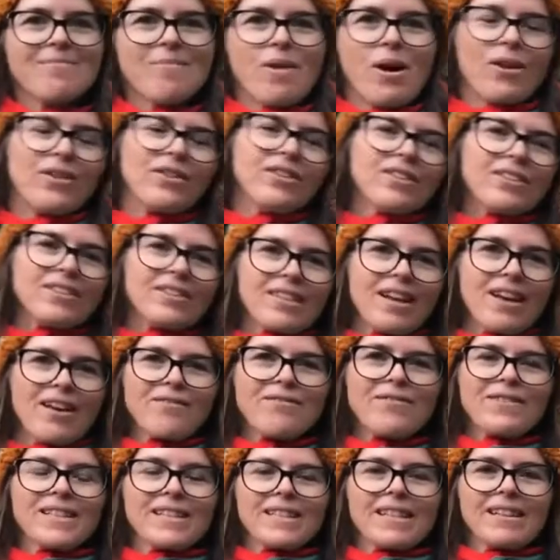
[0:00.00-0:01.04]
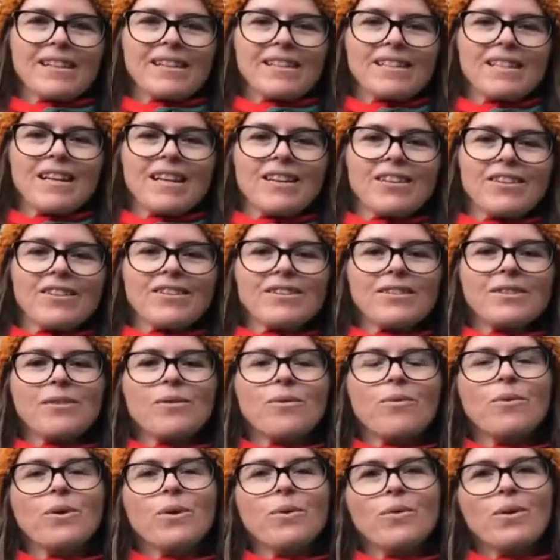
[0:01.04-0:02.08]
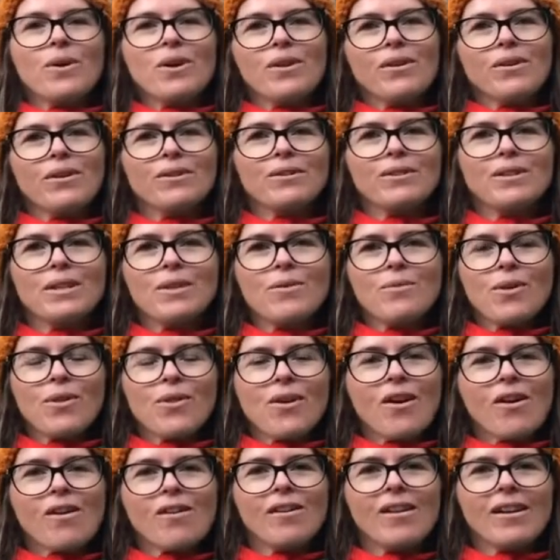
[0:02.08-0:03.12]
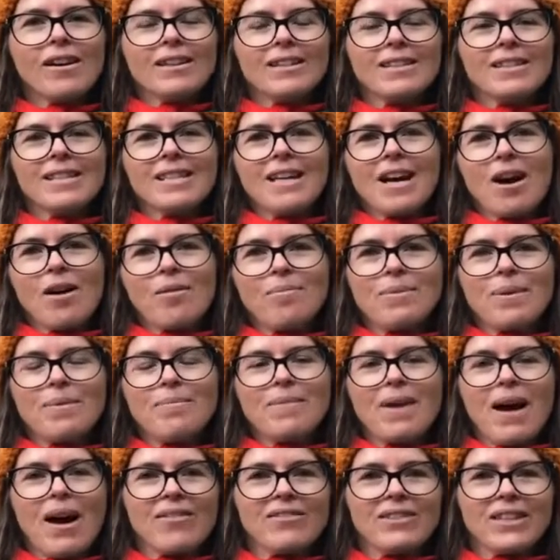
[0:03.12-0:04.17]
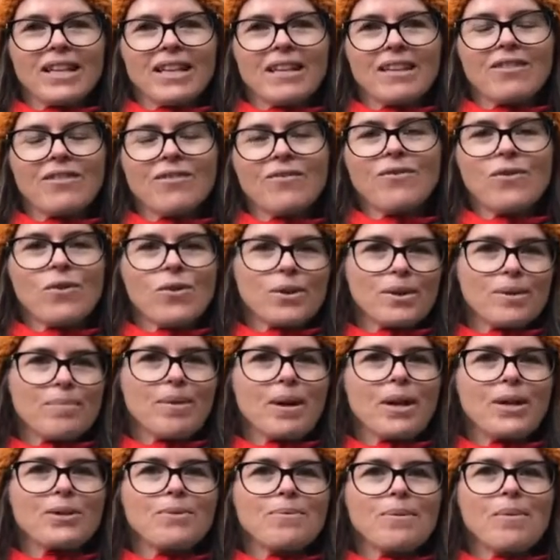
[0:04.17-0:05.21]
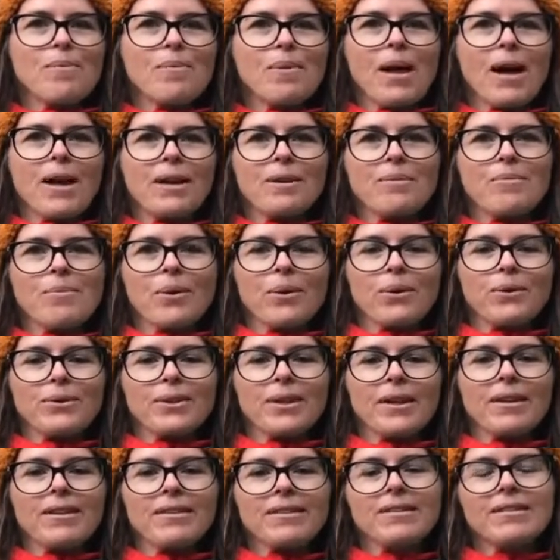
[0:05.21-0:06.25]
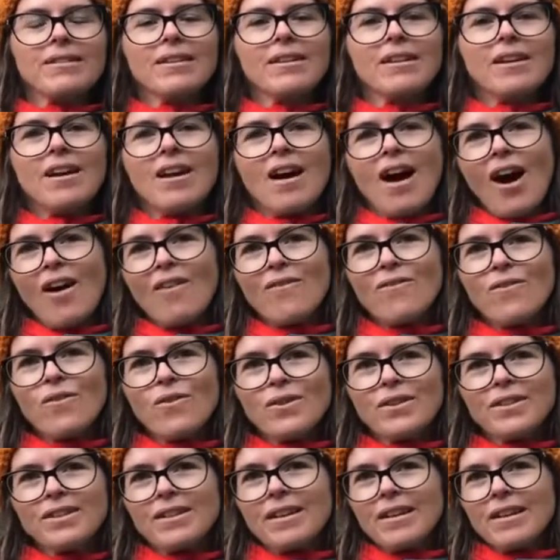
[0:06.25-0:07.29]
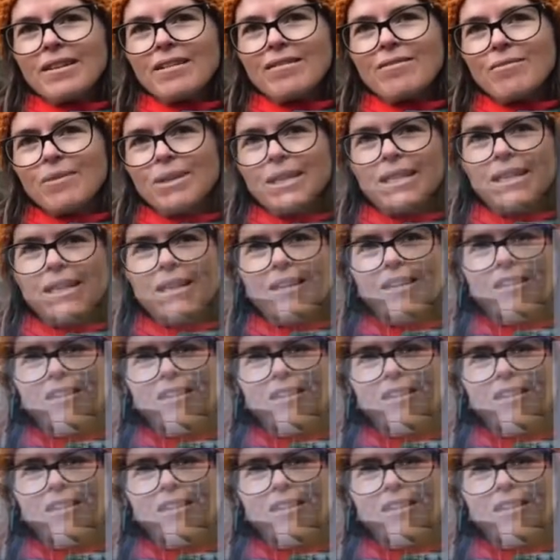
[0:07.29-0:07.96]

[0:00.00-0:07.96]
modelers, and facilitators. We work closely with our clients to help them navigate the forest management planning process. At Forsite, we take